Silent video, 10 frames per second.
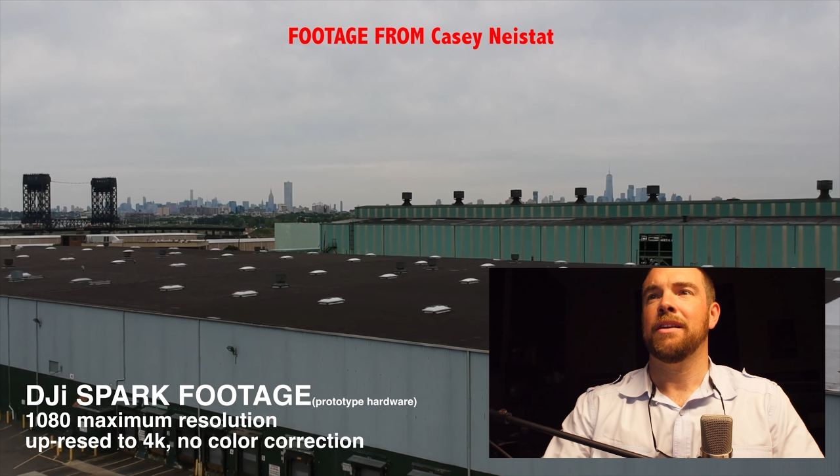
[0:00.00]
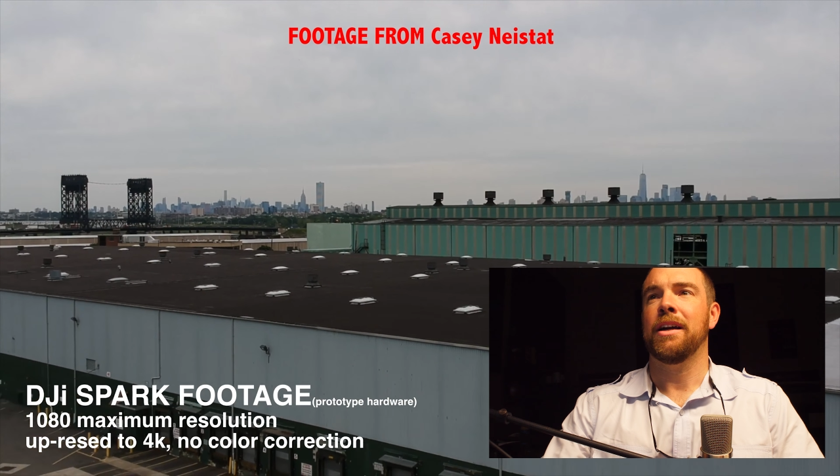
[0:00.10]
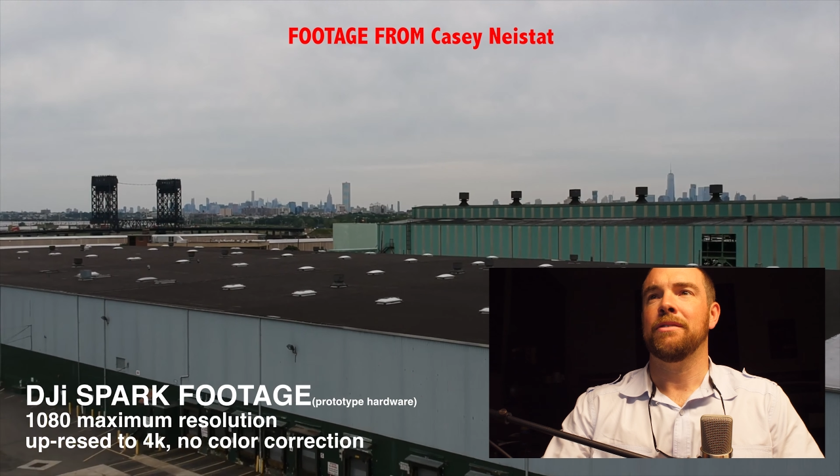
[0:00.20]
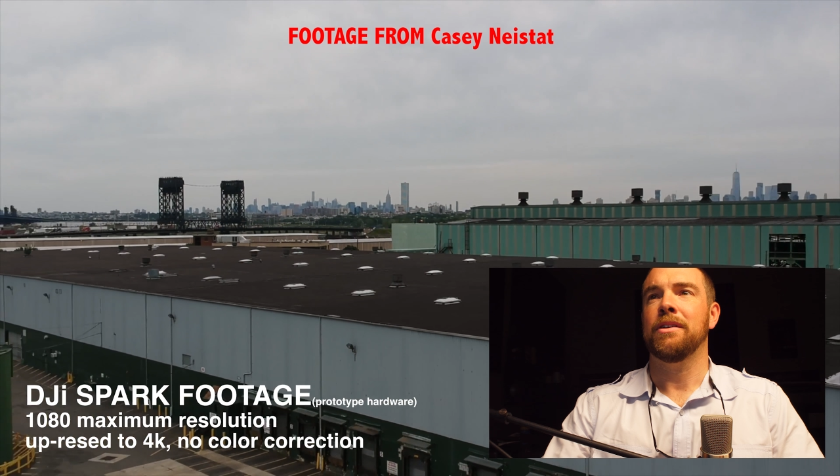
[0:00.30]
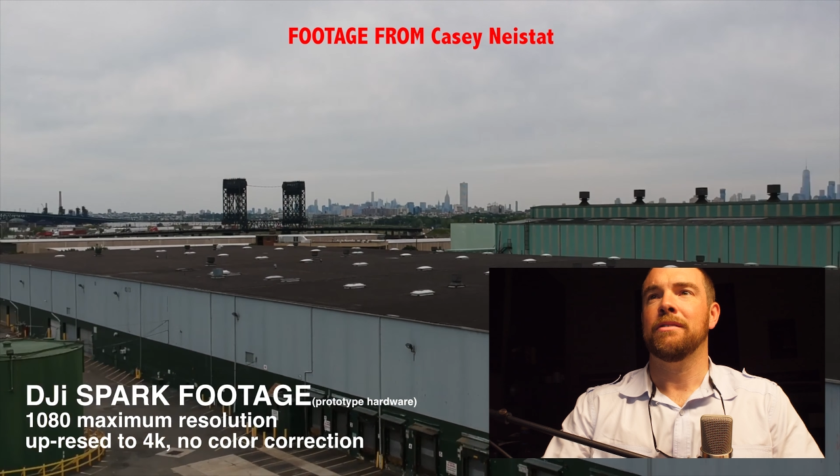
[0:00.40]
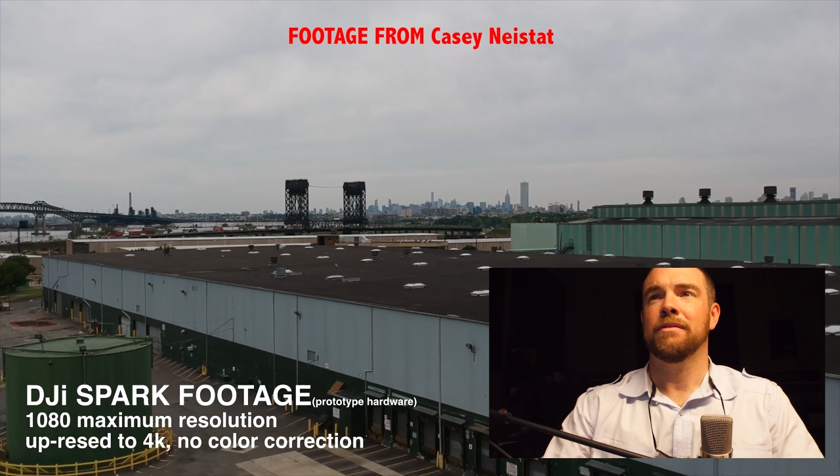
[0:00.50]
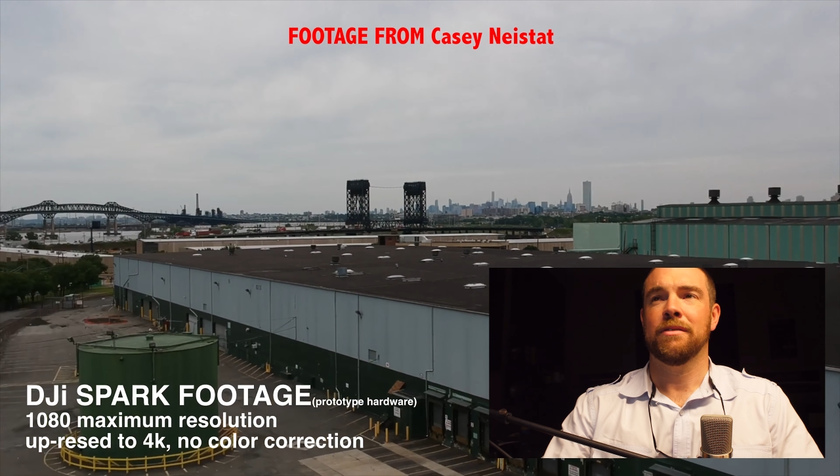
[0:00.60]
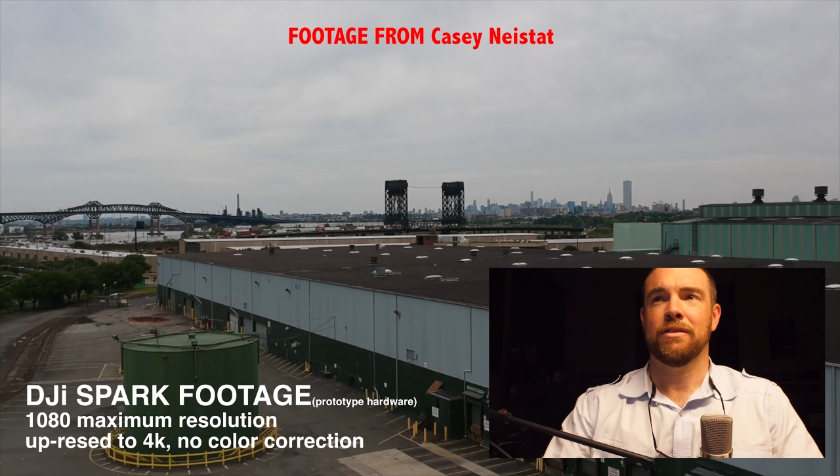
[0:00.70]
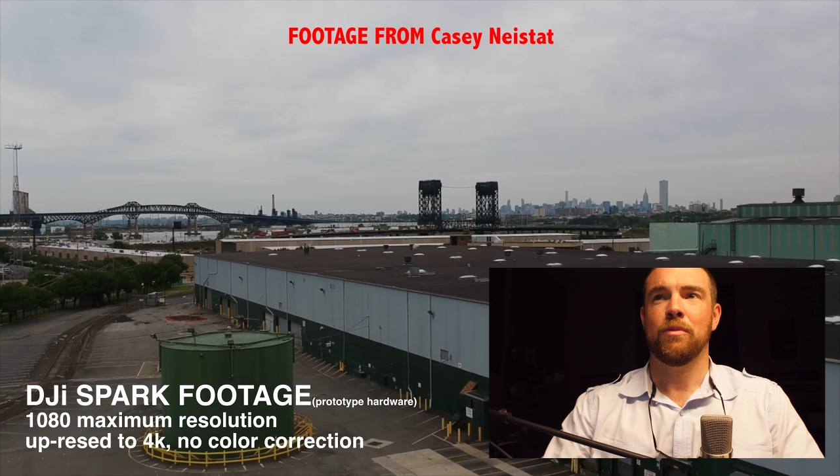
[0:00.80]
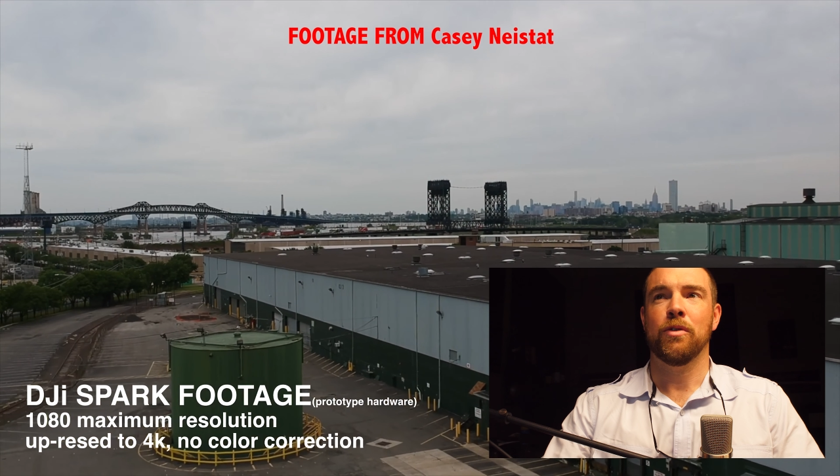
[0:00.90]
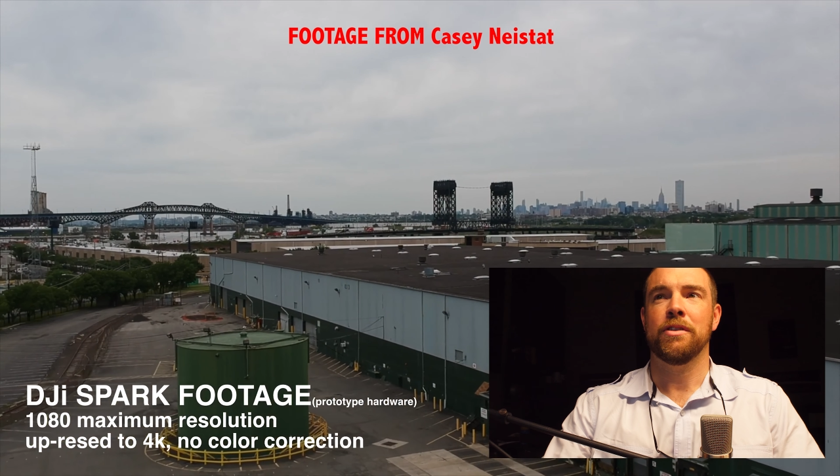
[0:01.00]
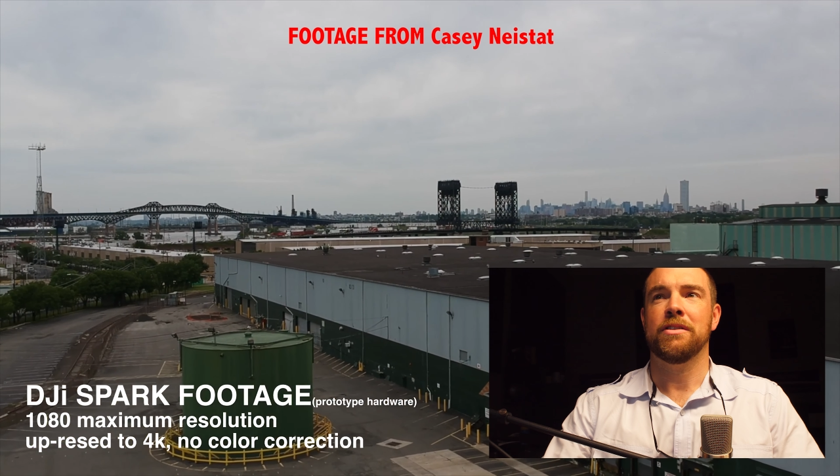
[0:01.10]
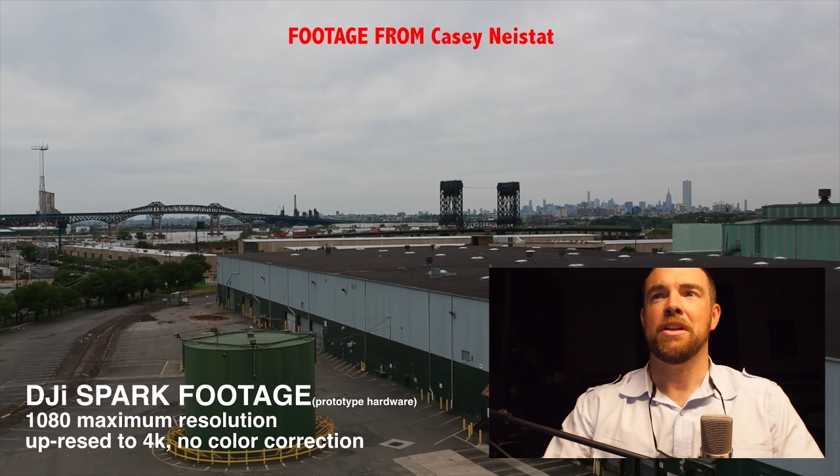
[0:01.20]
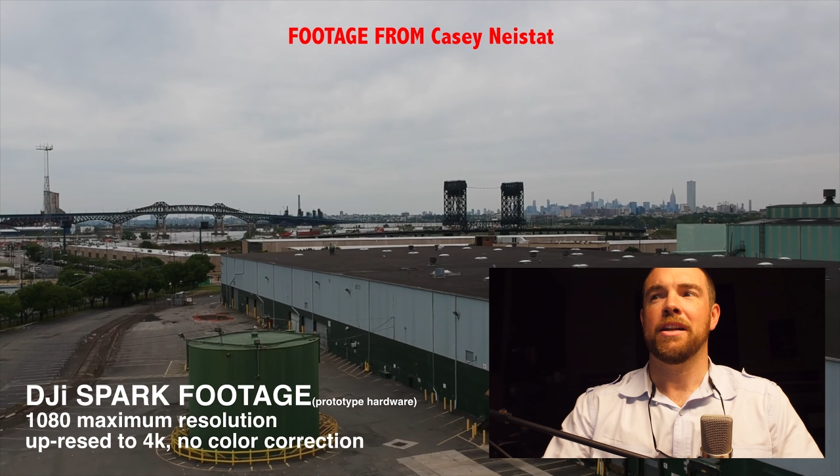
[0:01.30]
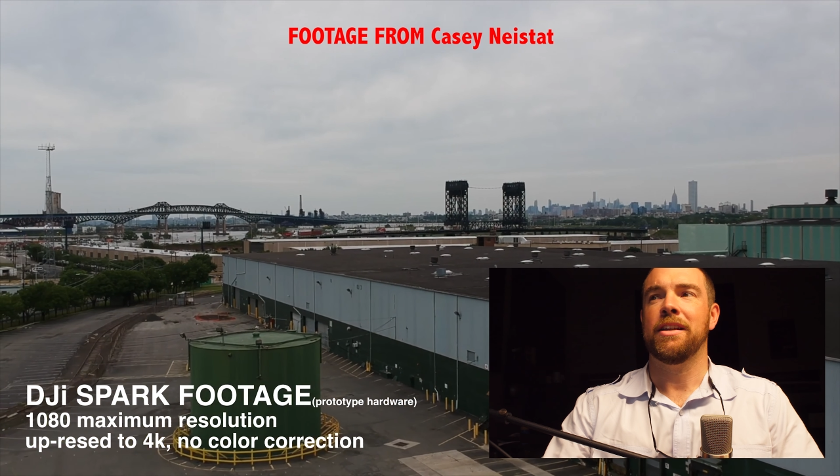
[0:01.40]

I don't know. Somewhere that's not